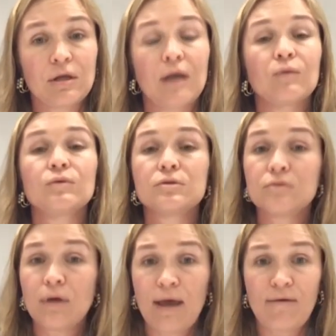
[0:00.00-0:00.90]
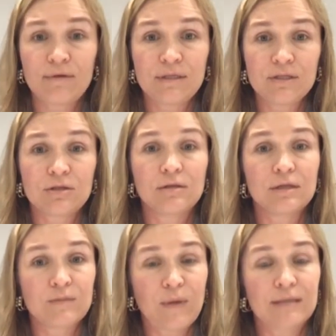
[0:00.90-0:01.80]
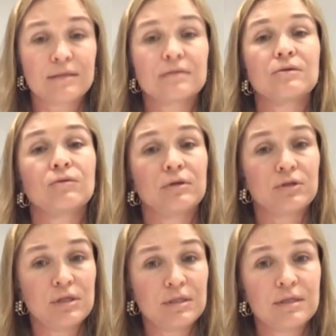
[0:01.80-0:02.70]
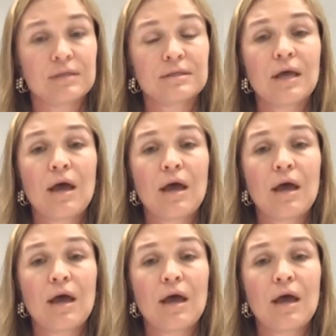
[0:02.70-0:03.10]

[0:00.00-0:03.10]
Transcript: and we do have additional expenses on logistics,